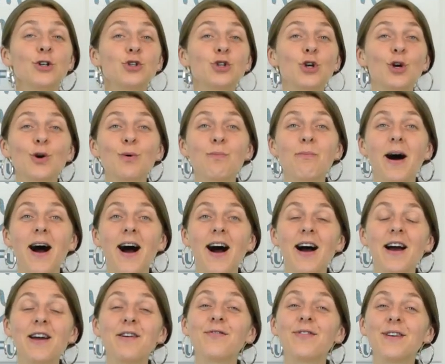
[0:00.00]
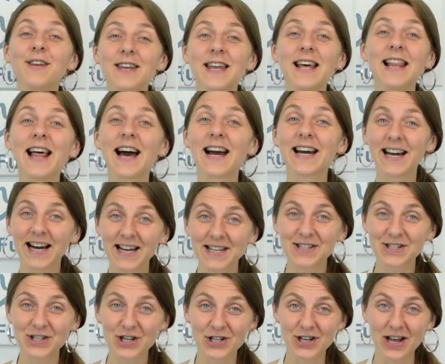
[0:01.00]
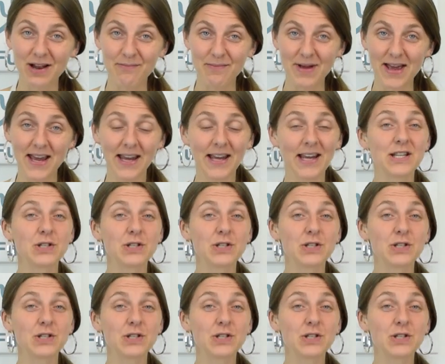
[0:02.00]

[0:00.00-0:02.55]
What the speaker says: to my vanilla custard I make.